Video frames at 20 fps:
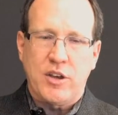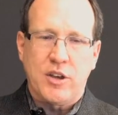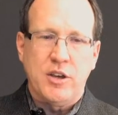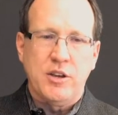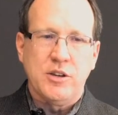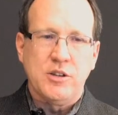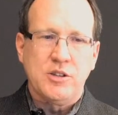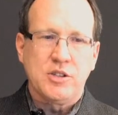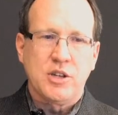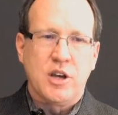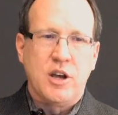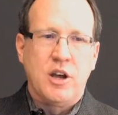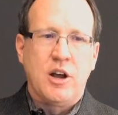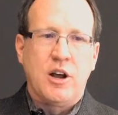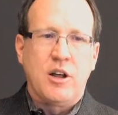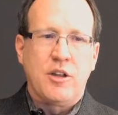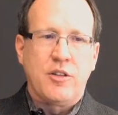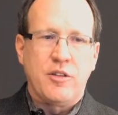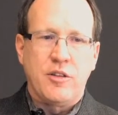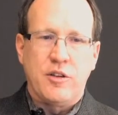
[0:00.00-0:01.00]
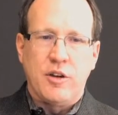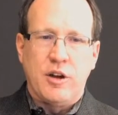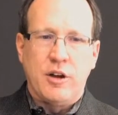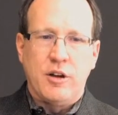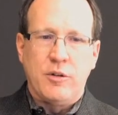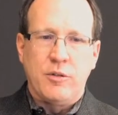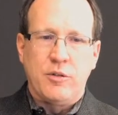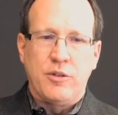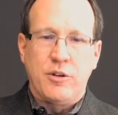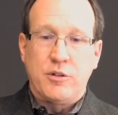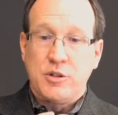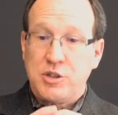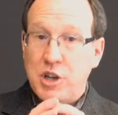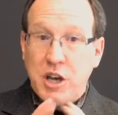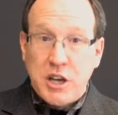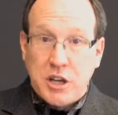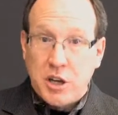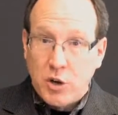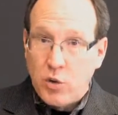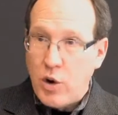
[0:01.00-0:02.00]
is, their
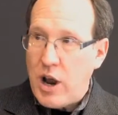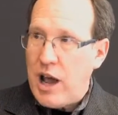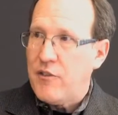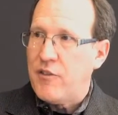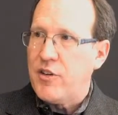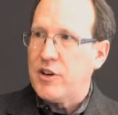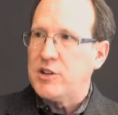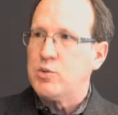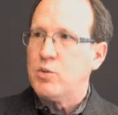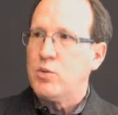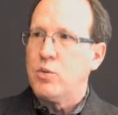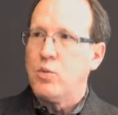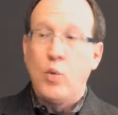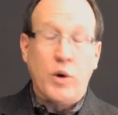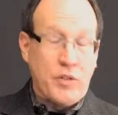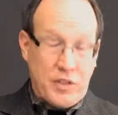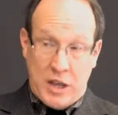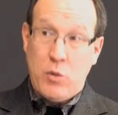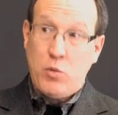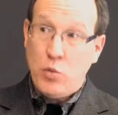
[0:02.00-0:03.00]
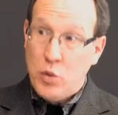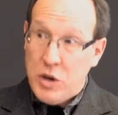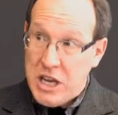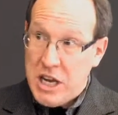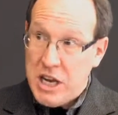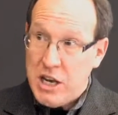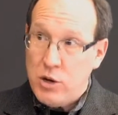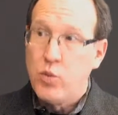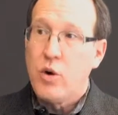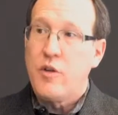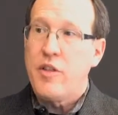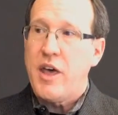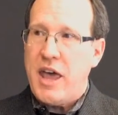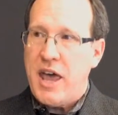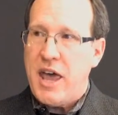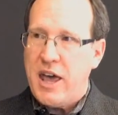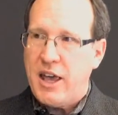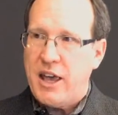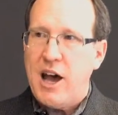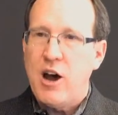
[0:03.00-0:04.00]
psychographics, what they read, where they
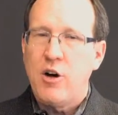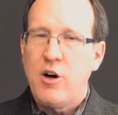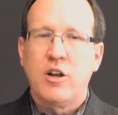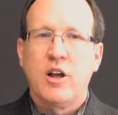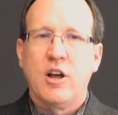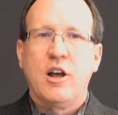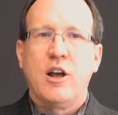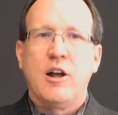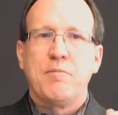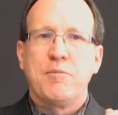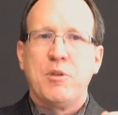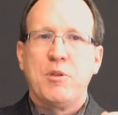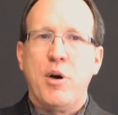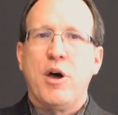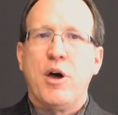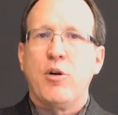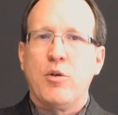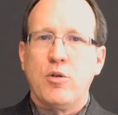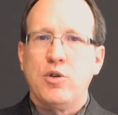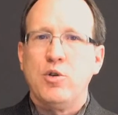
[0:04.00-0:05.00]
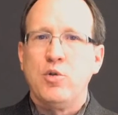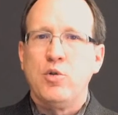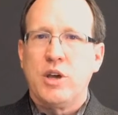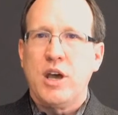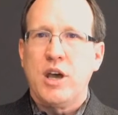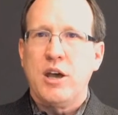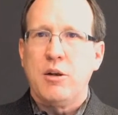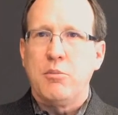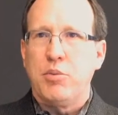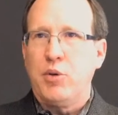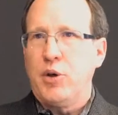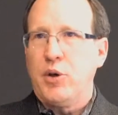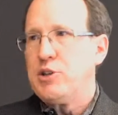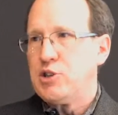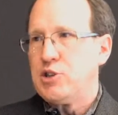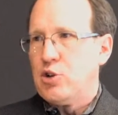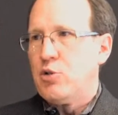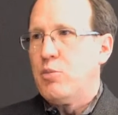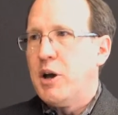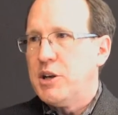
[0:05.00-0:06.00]
hang out, the better you can
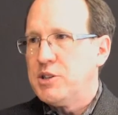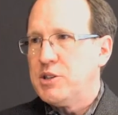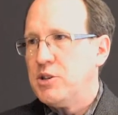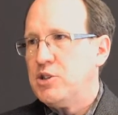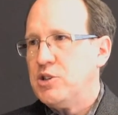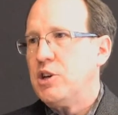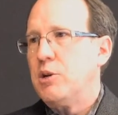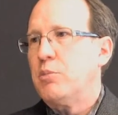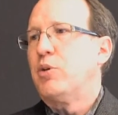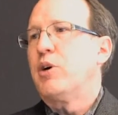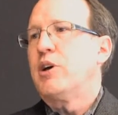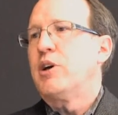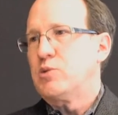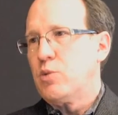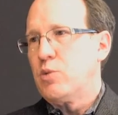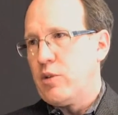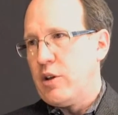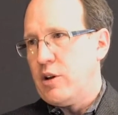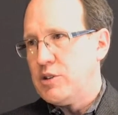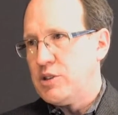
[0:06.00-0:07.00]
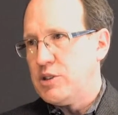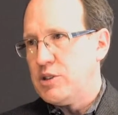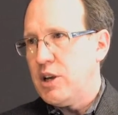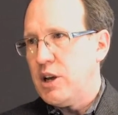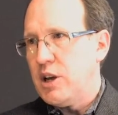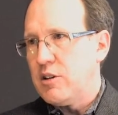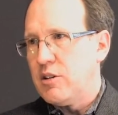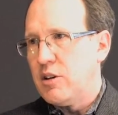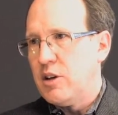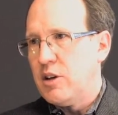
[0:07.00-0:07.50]
place your message in a place where they'll see it.